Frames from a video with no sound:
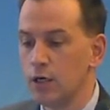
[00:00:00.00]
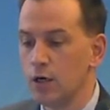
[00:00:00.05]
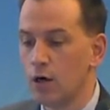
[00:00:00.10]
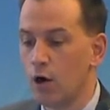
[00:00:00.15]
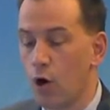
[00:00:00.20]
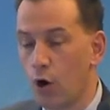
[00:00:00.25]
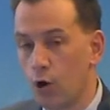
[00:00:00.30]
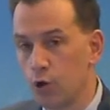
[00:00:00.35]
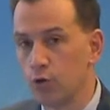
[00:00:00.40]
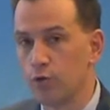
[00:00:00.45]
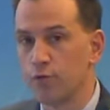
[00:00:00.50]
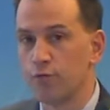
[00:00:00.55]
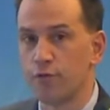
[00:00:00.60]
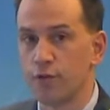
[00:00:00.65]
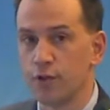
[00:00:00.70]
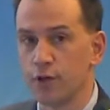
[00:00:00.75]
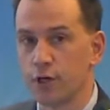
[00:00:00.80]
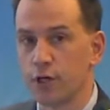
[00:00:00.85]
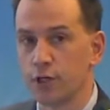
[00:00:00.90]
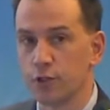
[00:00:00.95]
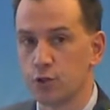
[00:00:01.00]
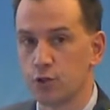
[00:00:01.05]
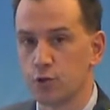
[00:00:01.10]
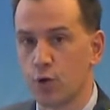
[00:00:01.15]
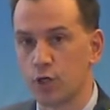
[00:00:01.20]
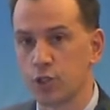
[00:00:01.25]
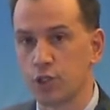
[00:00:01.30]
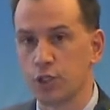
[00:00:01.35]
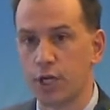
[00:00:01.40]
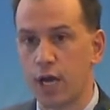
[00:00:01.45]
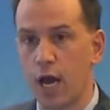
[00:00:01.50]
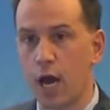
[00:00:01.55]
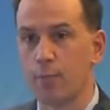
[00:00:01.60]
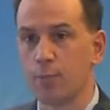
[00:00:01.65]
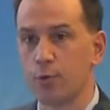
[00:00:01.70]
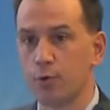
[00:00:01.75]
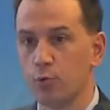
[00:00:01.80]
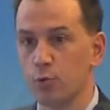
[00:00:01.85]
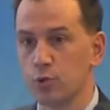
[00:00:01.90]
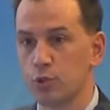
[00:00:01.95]
All of the construction
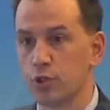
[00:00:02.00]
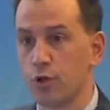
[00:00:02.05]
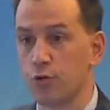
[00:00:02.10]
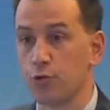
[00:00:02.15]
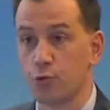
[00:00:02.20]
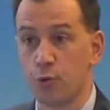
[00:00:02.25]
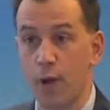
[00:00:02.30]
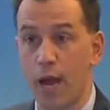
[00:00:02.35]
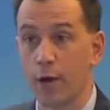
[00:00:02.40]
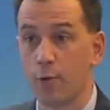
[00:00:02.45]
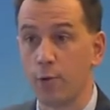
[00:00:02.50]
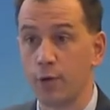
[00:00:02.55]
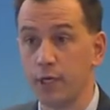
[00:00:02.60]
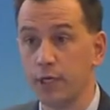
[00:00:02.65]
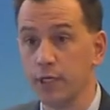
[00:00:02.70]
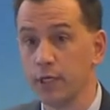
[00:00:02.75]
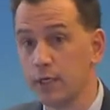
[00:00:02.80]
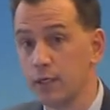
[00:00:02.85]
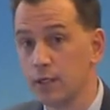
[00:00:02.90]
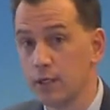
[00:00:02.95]
capital was done through equity,